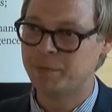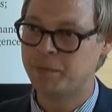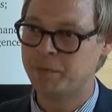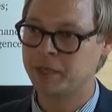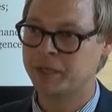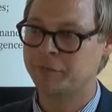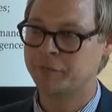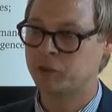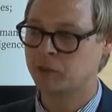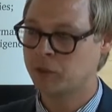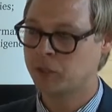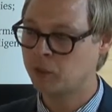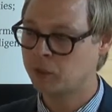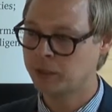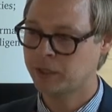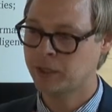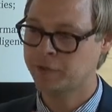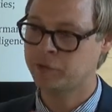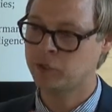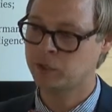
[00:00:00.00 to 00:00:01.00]
But if you
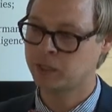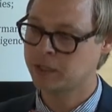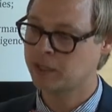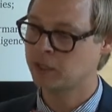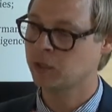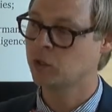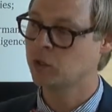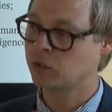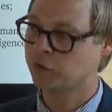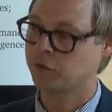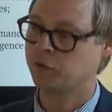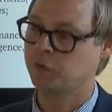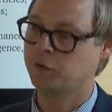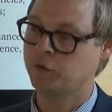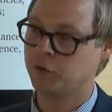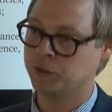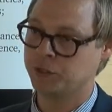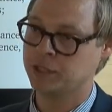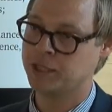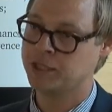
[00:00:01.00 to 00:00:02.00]
don't, if you didn't look
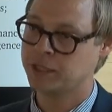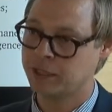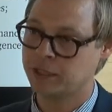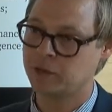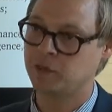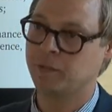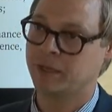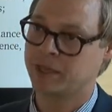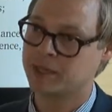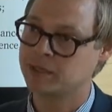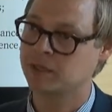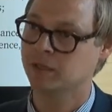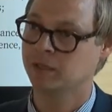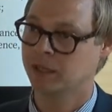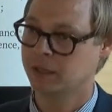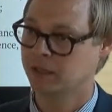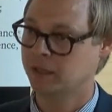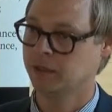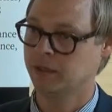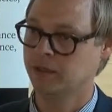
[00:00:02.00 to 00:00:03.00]
for these incremental